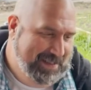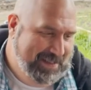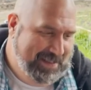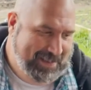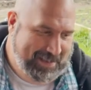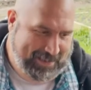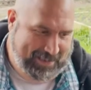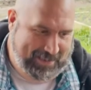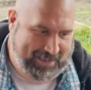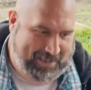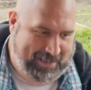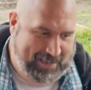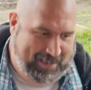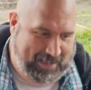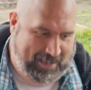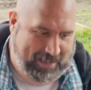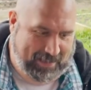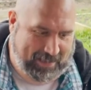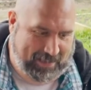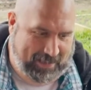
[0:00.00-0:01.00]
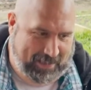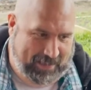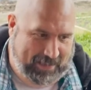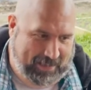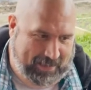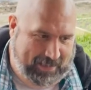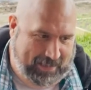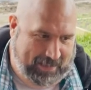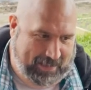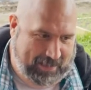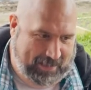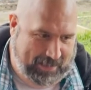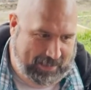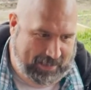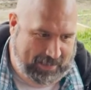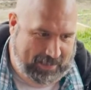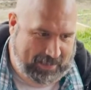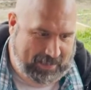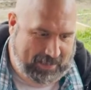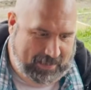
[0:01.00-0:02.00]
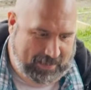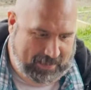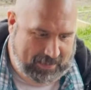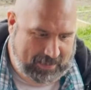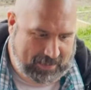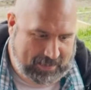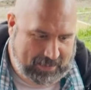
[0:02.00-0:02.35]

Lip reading: (silent)